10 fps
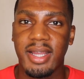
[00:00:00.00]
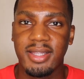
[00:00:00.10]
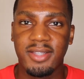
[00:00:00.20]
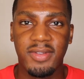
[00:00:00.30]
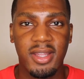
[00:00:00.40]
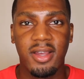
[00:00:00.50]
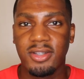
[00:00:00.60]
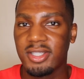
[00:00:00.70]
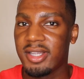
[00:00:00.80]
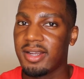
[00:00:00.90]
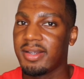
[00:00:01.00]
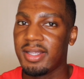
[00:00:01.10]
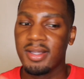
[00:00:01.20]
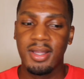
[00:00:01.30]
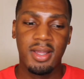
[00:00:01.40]
Like this video, share
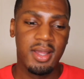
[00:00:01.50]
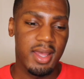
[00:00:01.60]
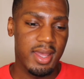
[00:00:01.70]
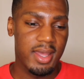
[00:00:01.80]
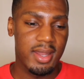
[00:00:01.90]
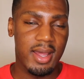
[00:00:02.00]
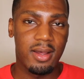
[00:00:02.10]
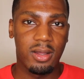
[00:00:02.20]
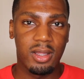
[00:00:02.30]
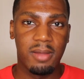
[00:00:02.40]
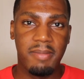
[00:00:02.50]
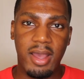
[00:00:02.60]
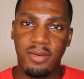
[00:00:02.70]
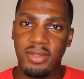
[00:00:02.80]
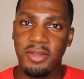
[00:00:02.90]
it, and I'll come
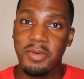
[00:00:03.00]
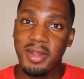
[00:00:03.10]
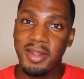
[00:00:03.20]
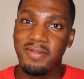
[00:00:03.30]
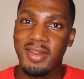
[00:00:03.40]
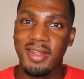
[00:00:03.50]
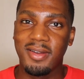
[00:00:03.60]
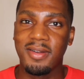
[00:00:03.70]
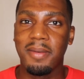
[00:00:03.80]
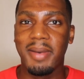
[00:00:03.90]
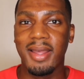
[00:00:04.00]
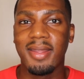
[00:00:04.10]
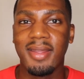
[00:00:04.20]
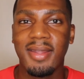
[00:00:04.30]
back with you with another video. Bye.